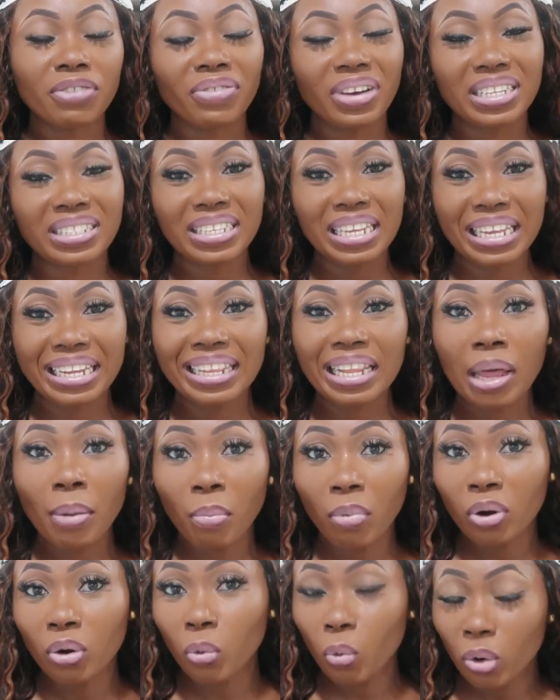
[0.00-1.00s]
if I take
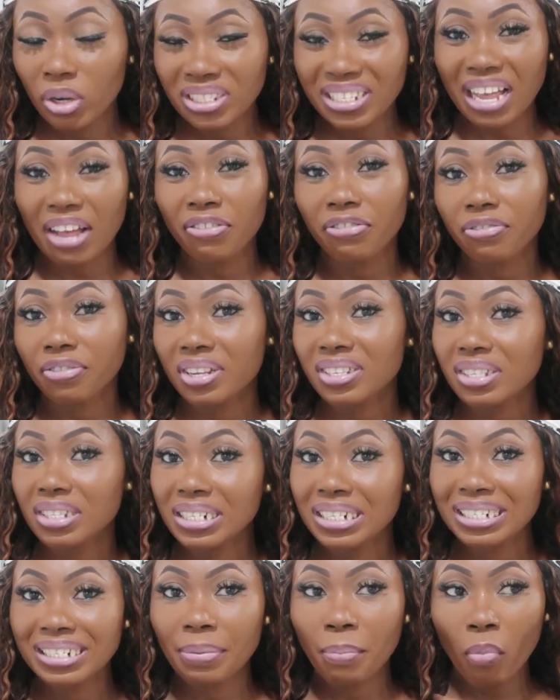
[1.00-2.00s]
lemon water first
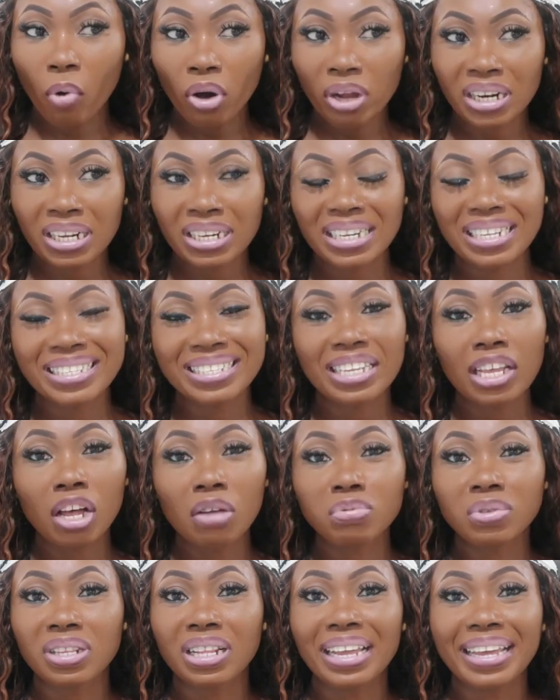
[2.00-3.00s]
thing in the morning, it
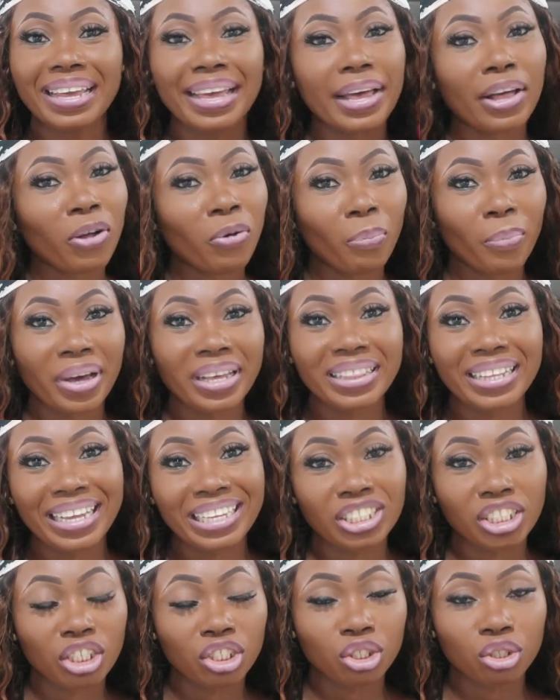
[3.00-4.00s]
helps help my
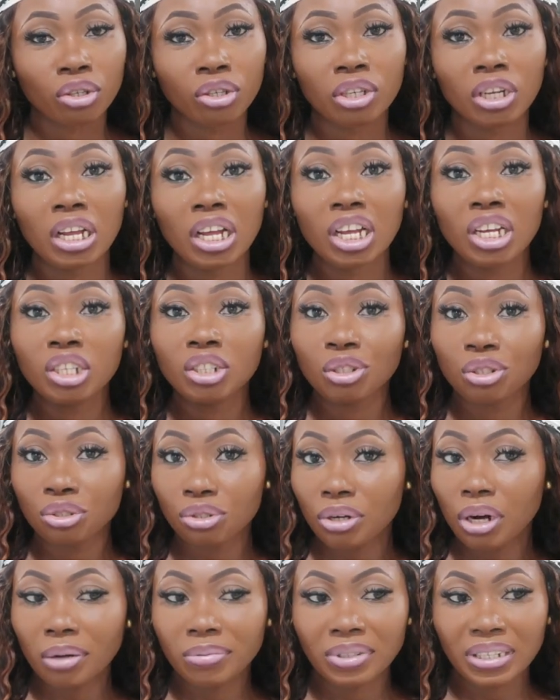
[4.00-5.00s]
digestion
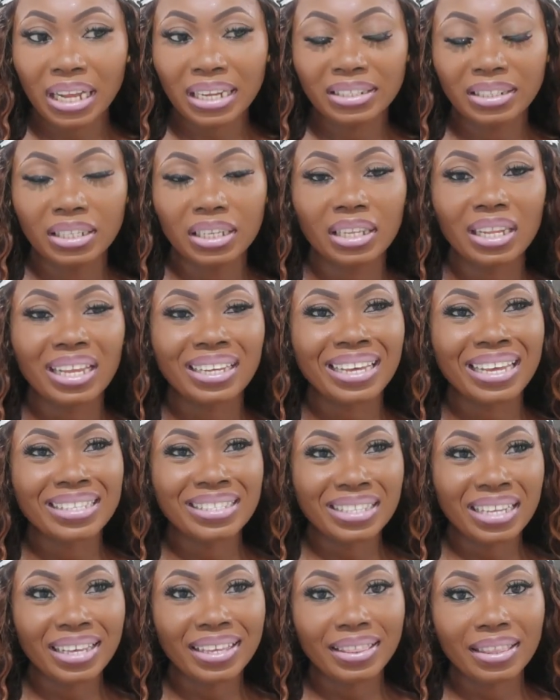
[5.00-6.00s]
throughout that day.
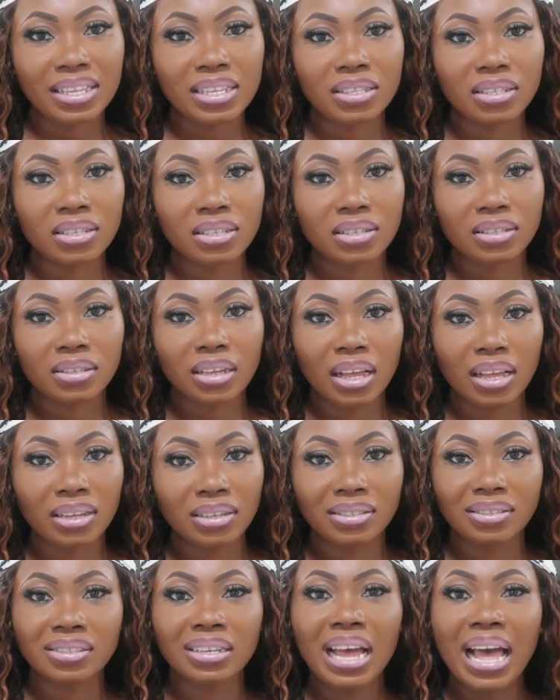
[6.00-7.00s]
I take things
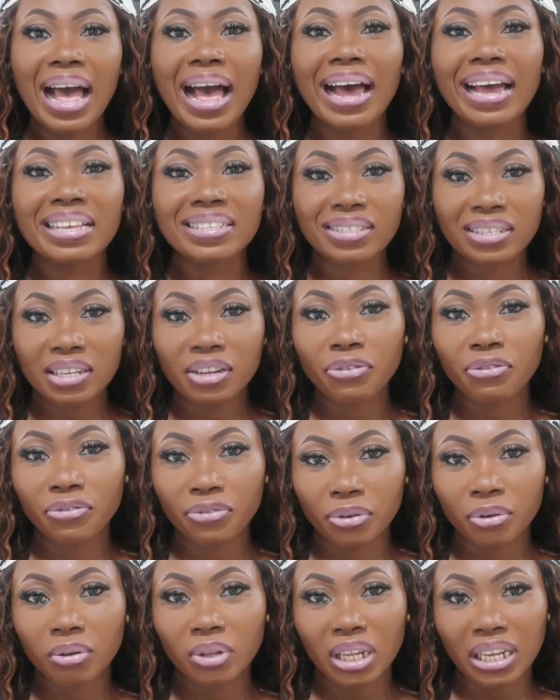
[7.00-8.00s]
and I easily
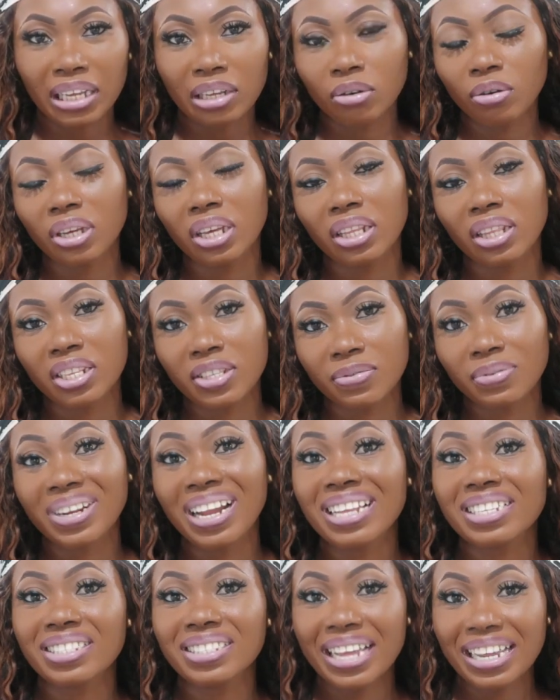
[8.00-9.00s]
feel okay, this food
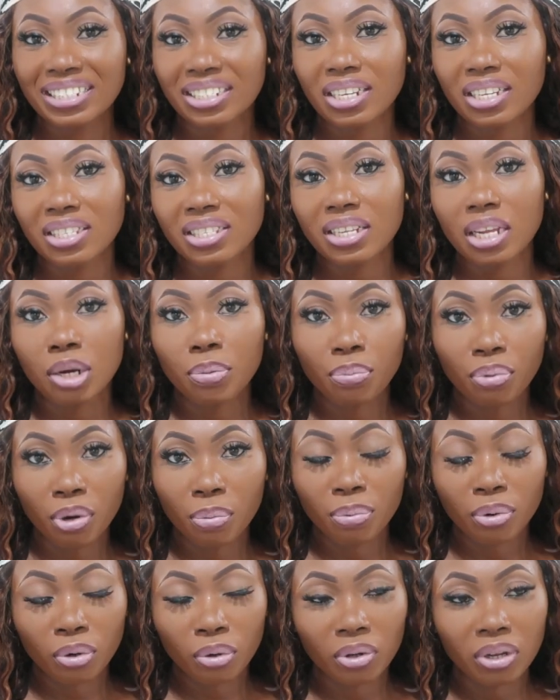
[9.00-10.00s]
has digested
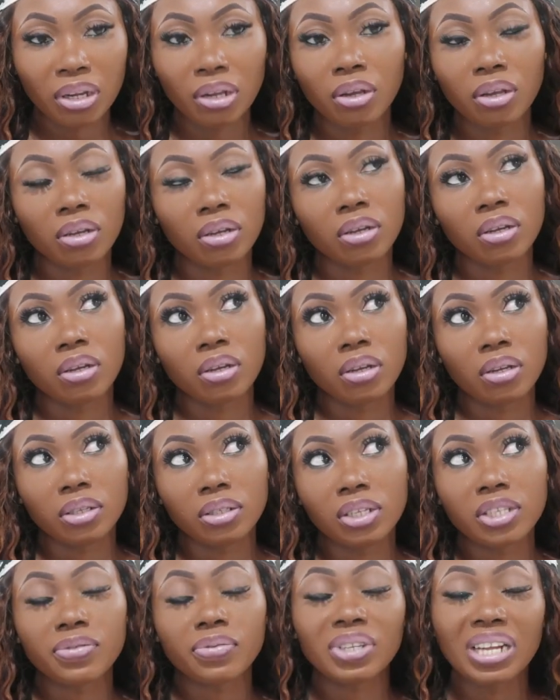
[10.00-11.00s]
properly.
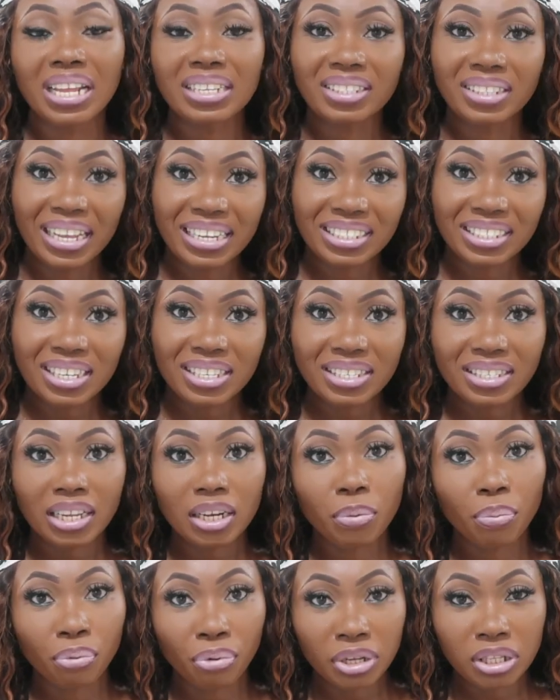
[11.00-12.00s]
this food has
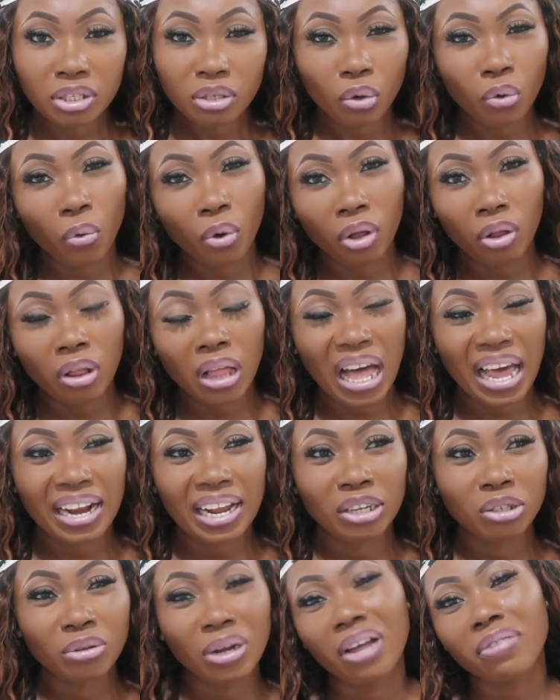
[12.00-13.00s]
digested pretty well and
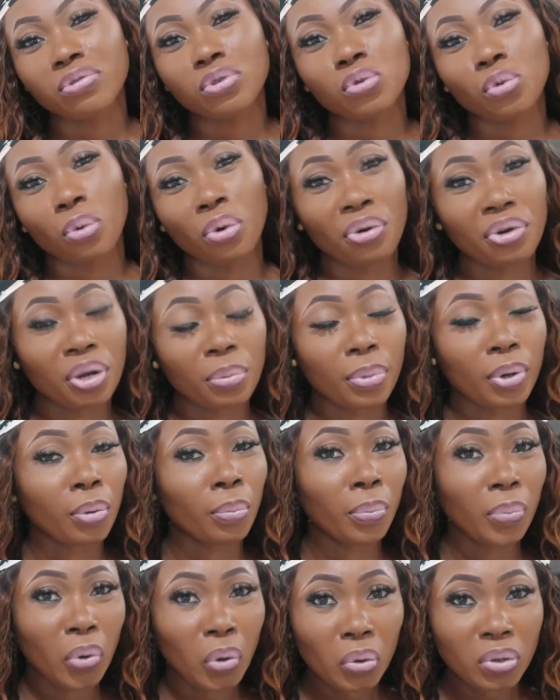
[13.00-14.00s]
I don't have to worry
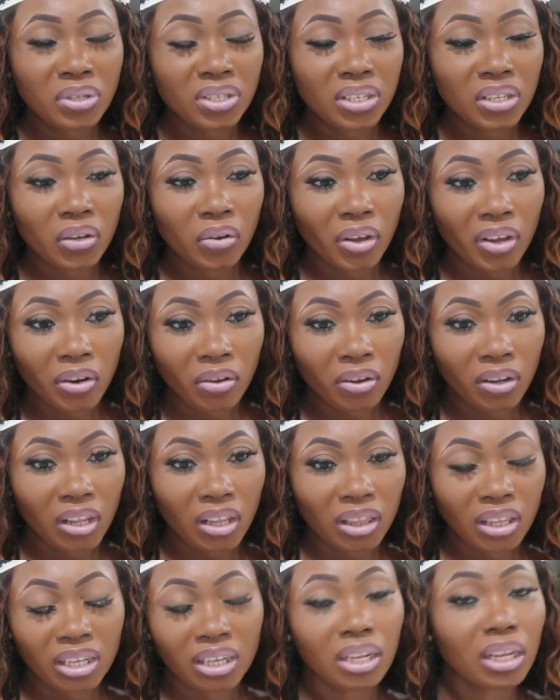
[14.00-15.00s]
about bloating or any
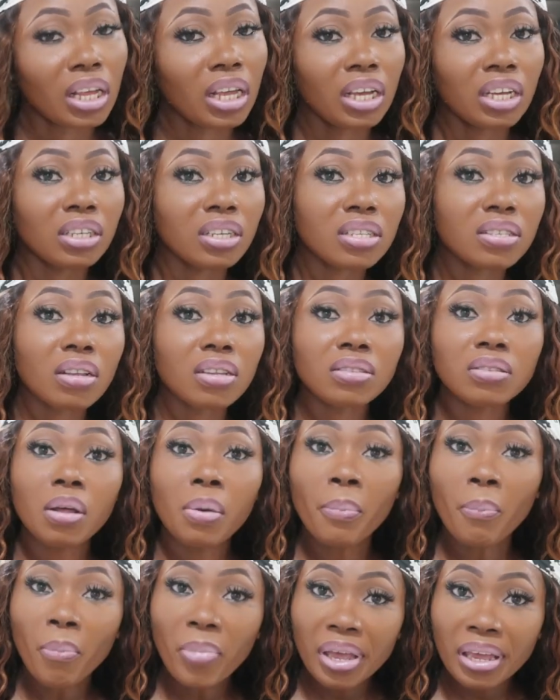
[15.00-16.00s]
other thing. This does
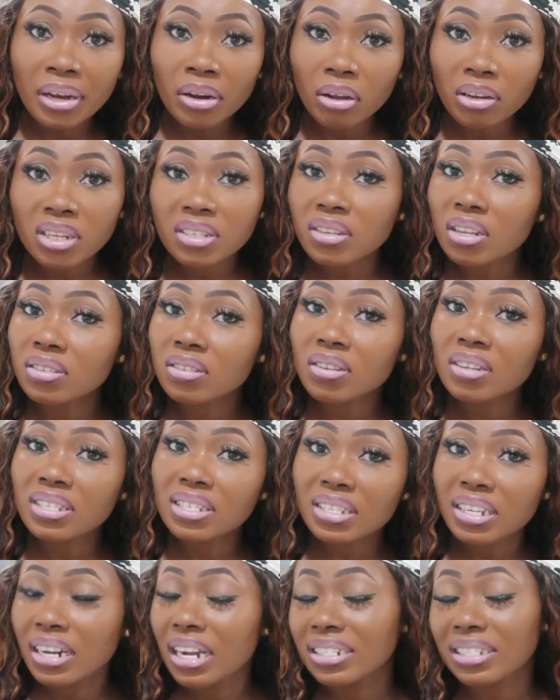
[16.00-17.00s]
not mean, or this does not
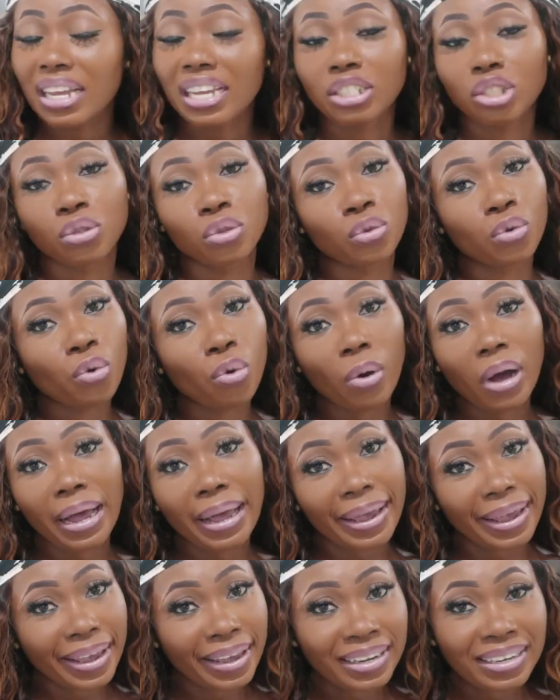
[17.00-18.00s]
say that I should go
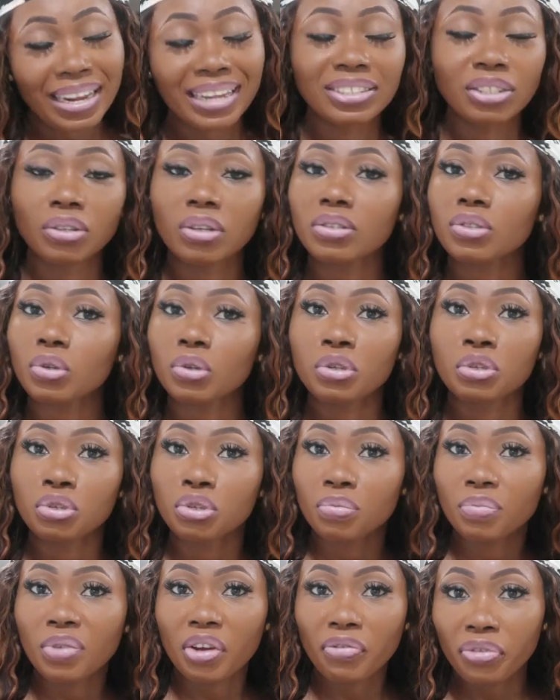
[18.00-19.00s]
ahead and just
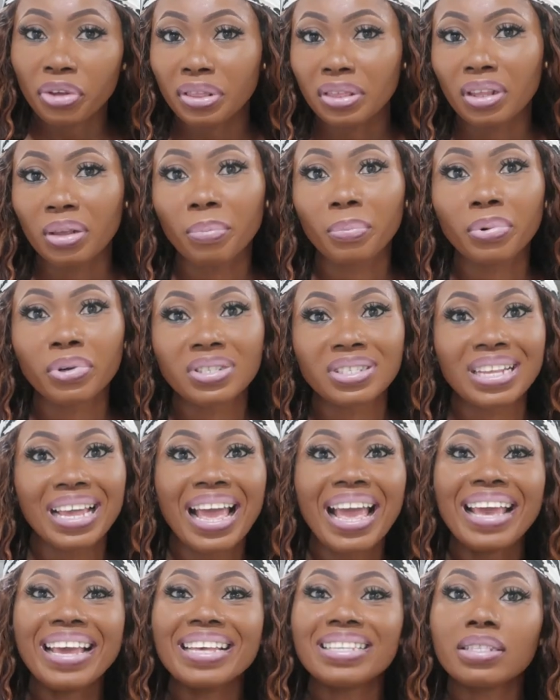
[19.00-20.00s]
consume everything, but
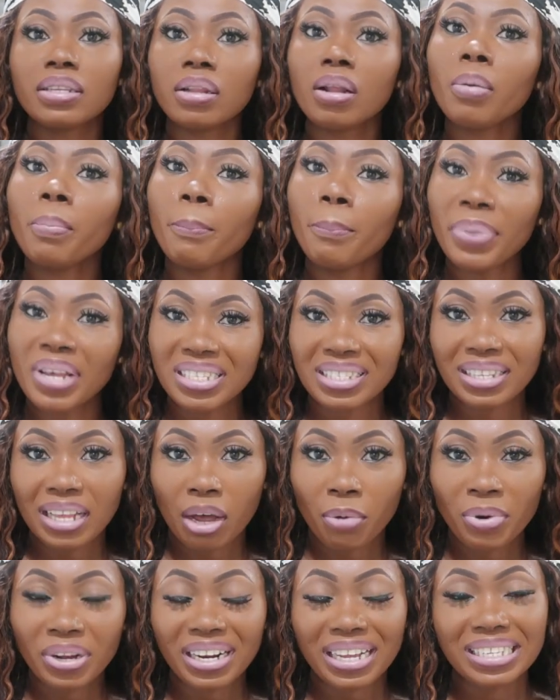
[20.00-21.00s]
it's a lot
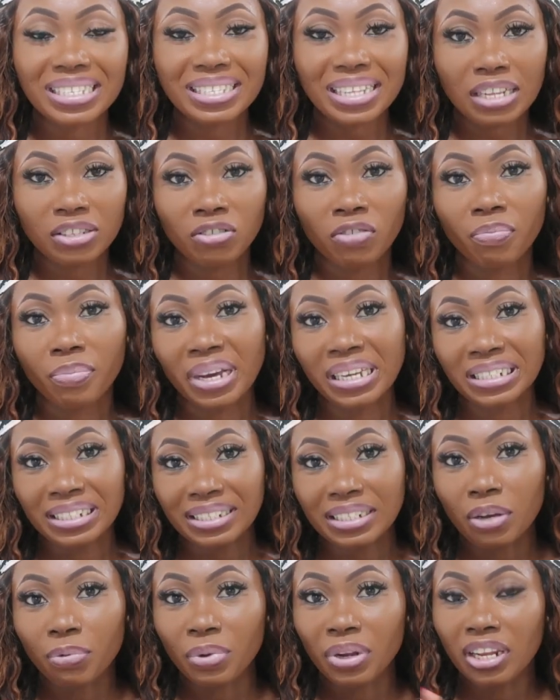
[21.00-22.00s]
better when I start off my
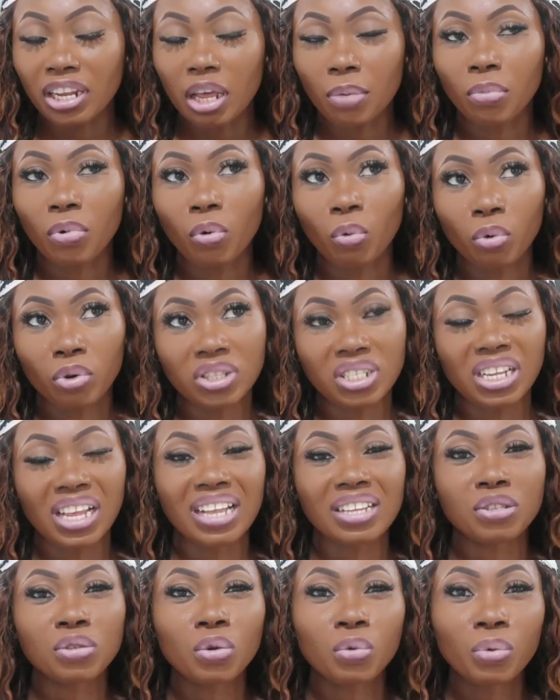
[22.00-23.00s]
day with lemon
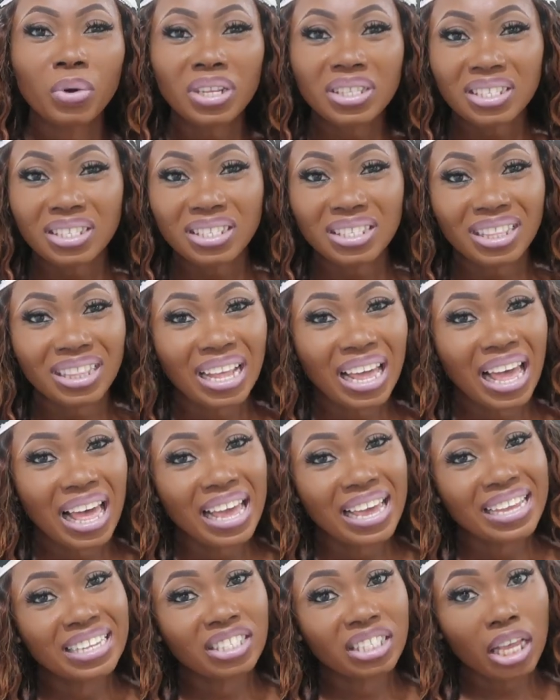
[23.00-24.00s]
water. So what
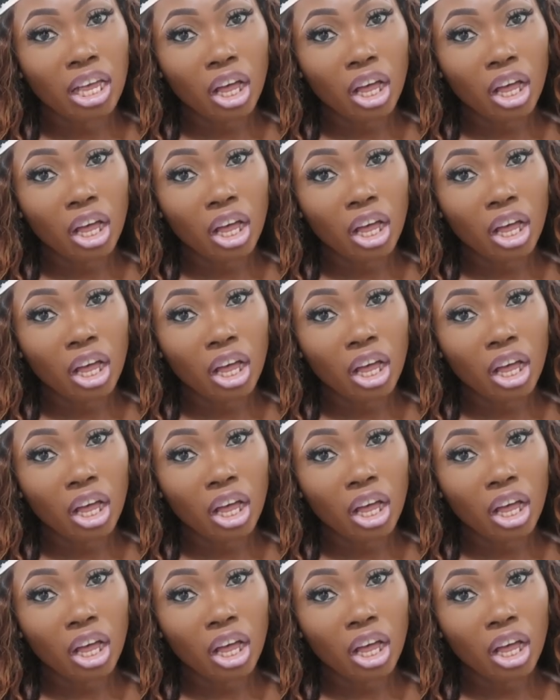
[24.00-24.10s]
it